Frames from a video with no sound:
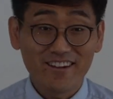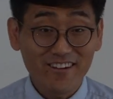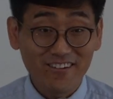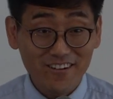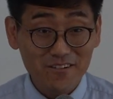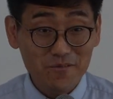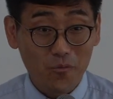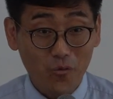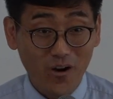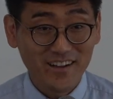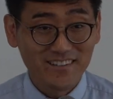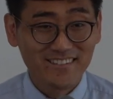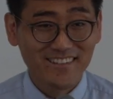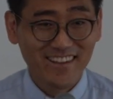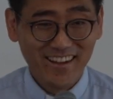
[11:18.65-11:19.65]
They are
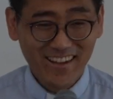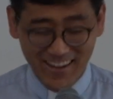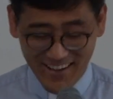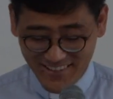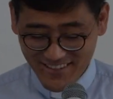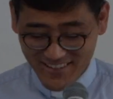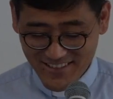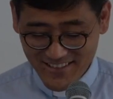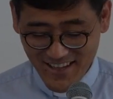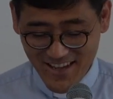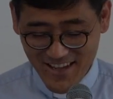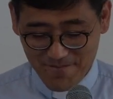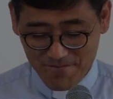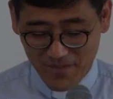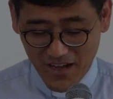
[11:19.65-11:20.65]
one and the
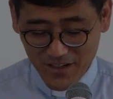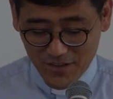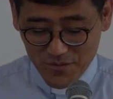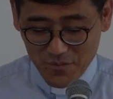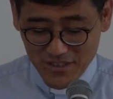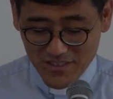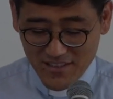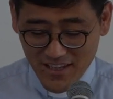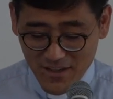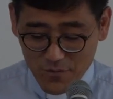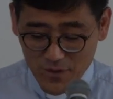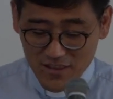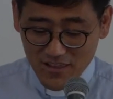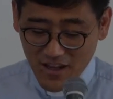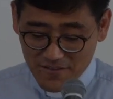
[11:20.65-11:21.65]
same. How could we say
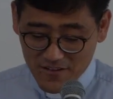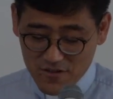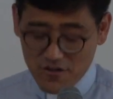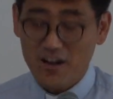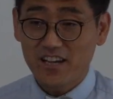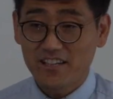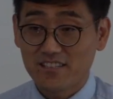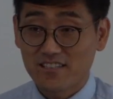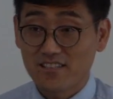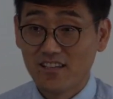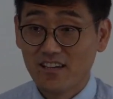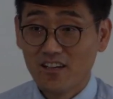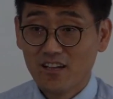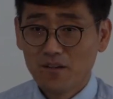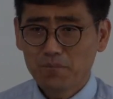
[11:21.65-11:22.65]
we love Christ,
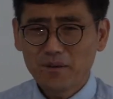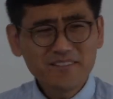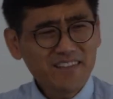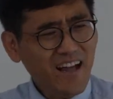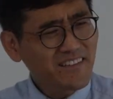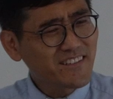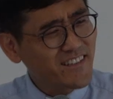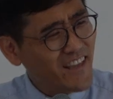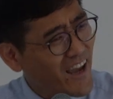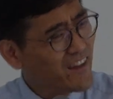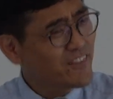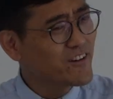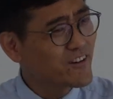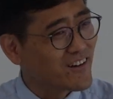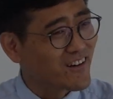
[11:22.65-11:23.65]
but not
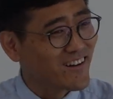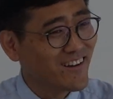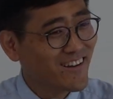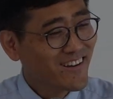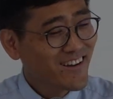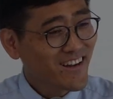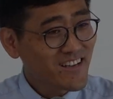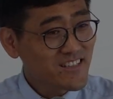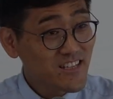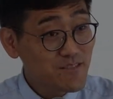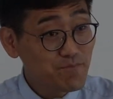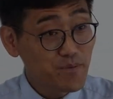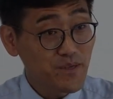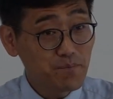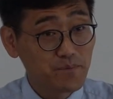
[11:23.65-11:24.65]
gather as
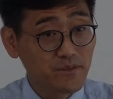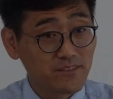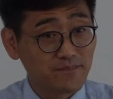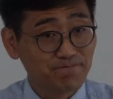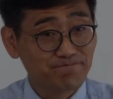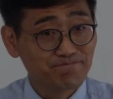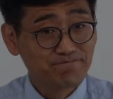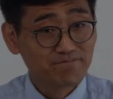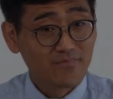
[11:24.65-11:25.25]
his people?